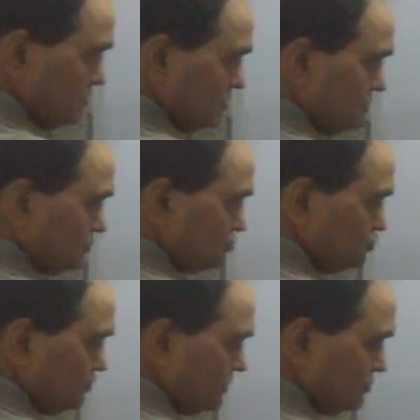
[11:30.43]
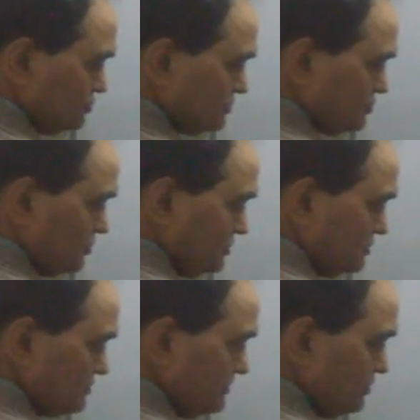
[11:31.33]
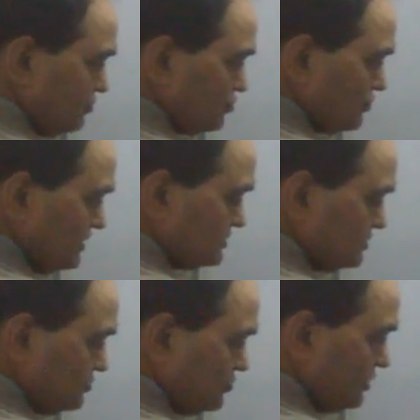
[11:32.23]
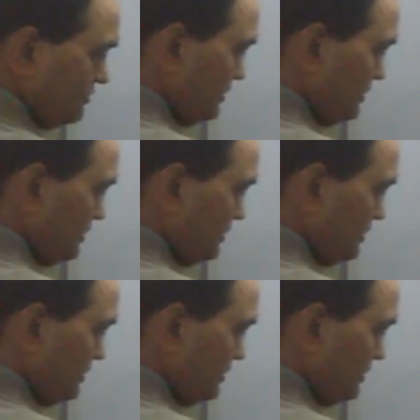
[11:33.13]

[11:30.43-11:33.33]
these two values. For this value twice n to gamma